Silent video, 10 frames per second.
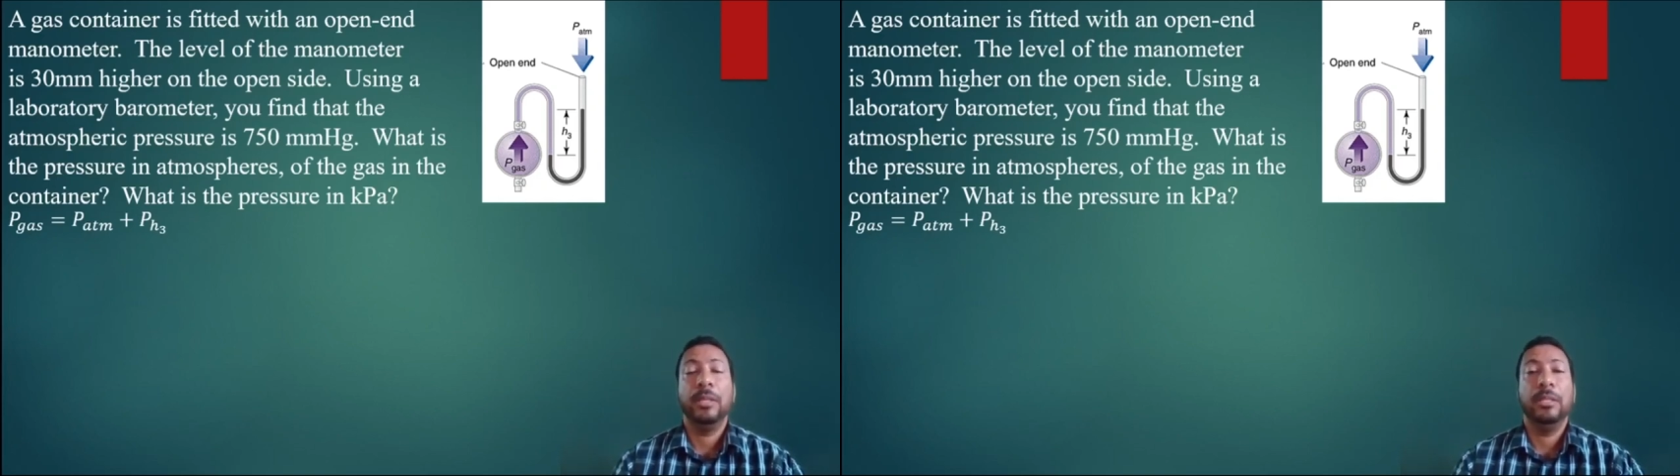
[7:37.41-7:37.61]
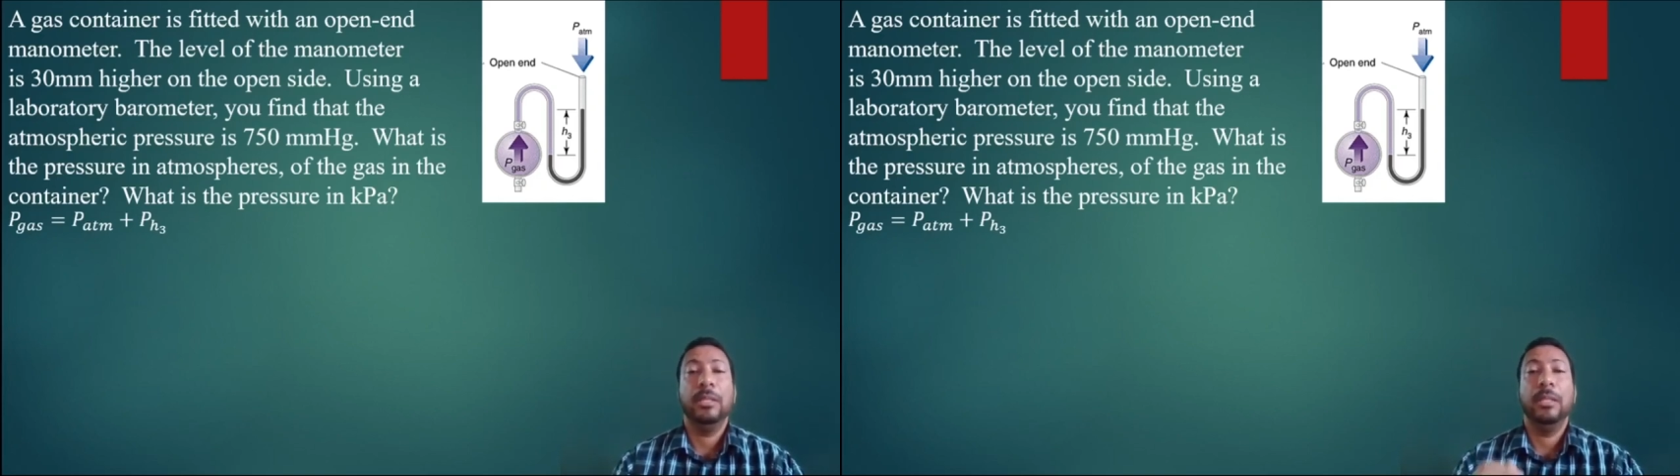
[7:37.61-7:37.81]

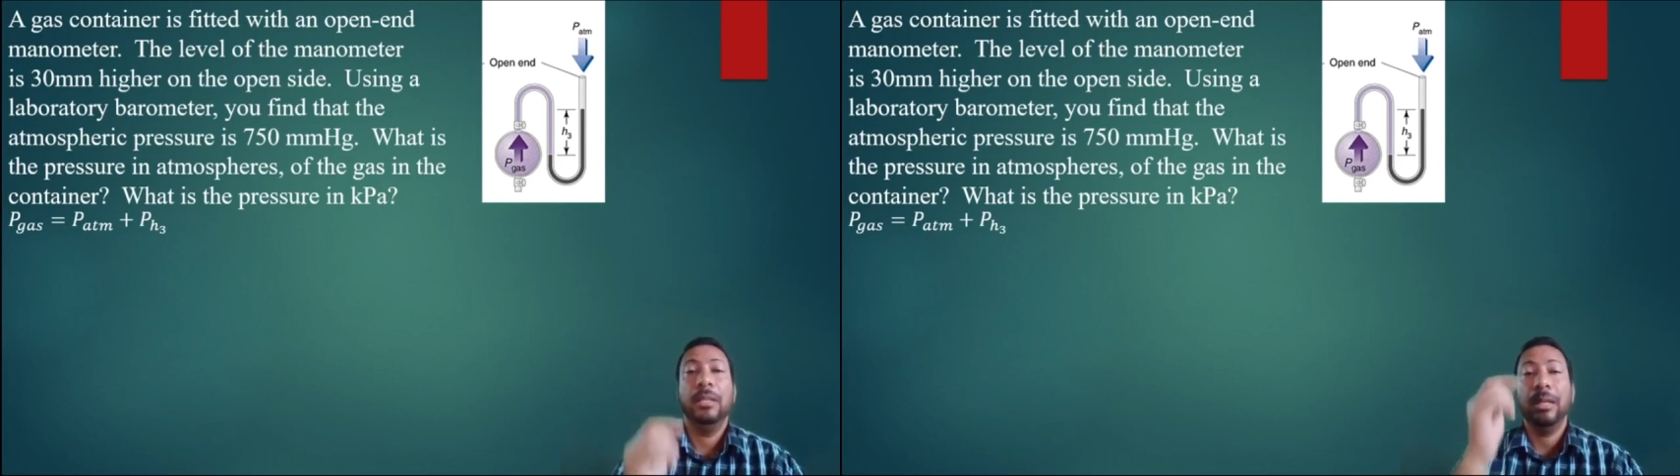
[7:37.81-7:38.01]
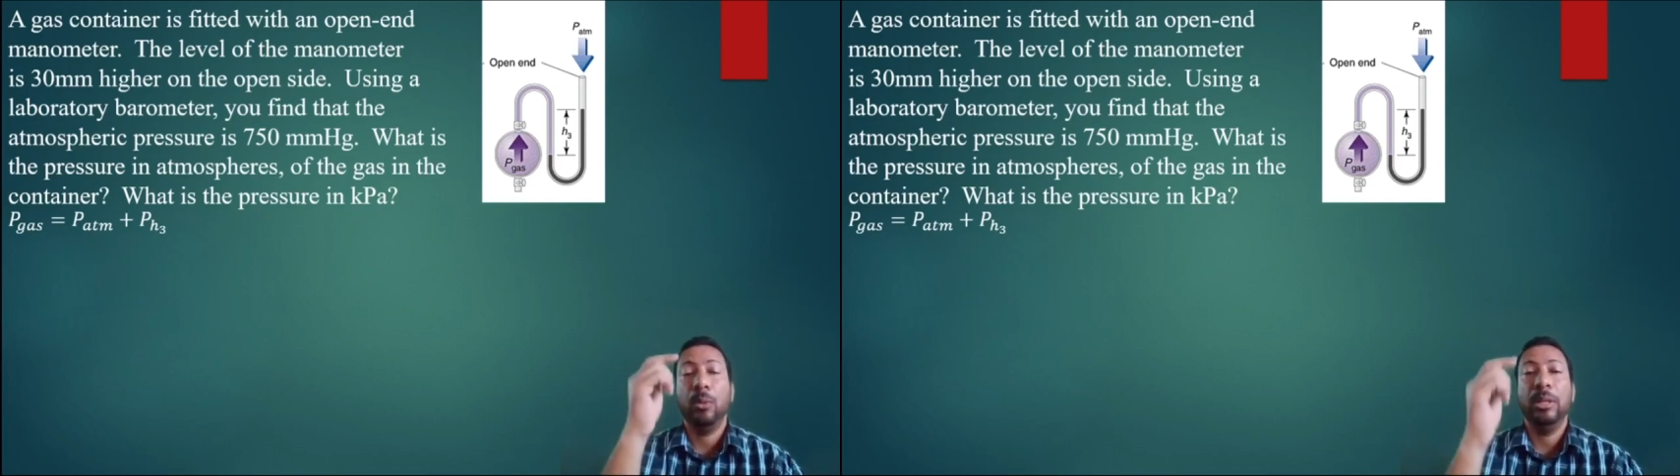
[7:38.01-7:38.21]
the
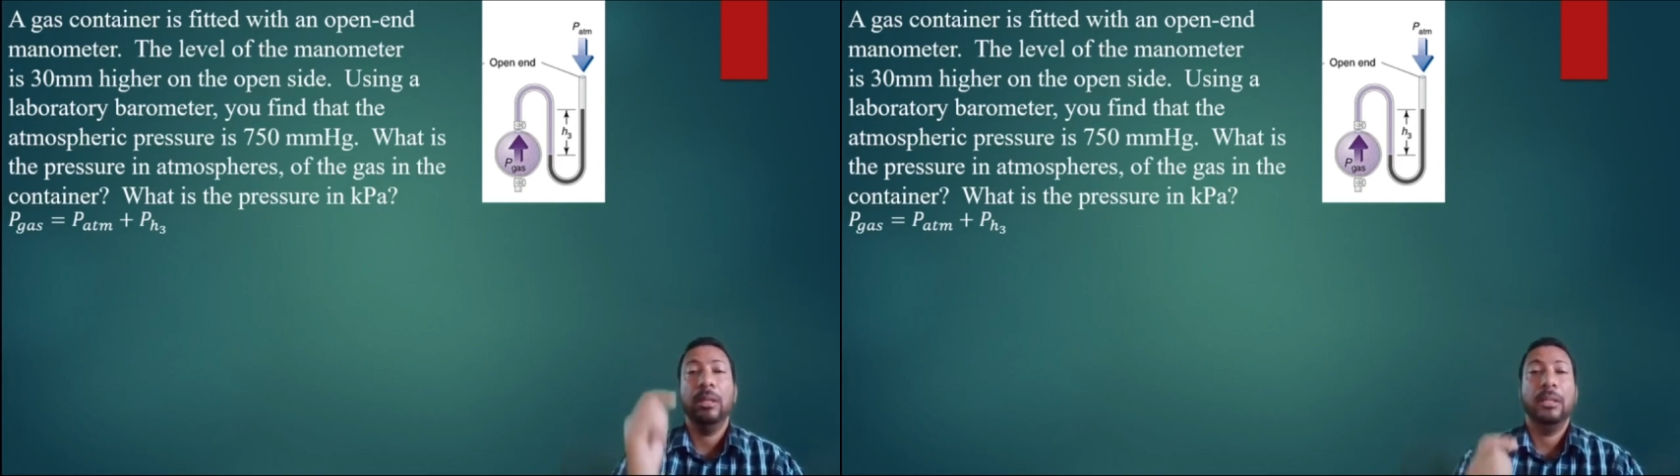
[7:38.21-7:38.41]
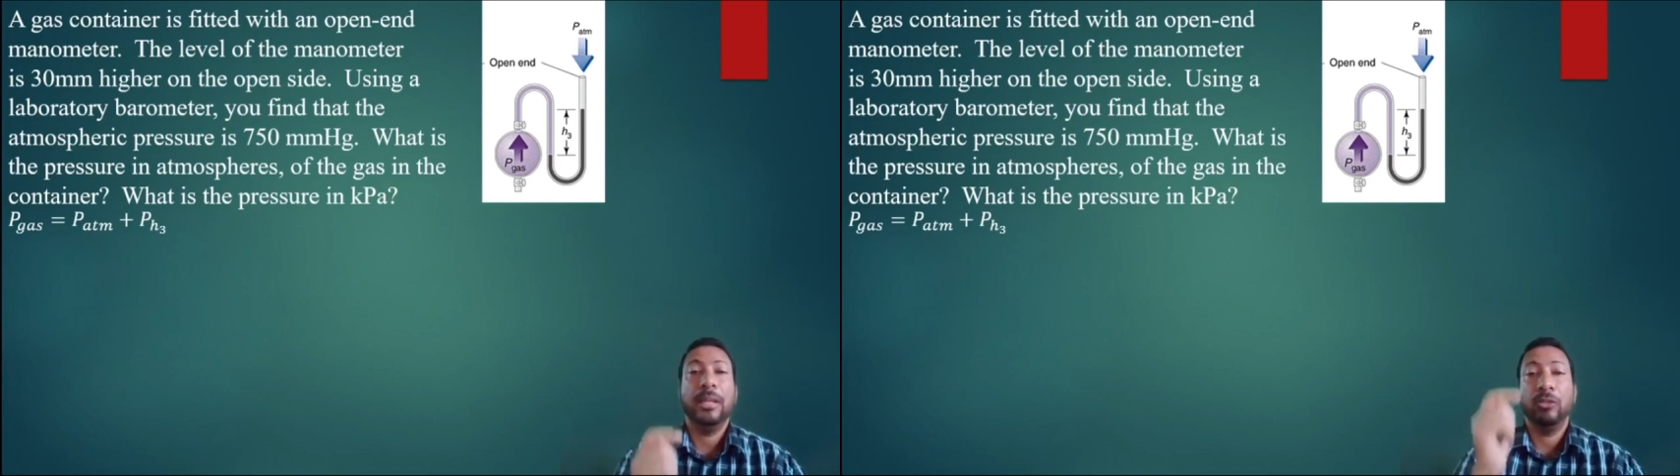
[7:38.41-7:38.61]
liquid that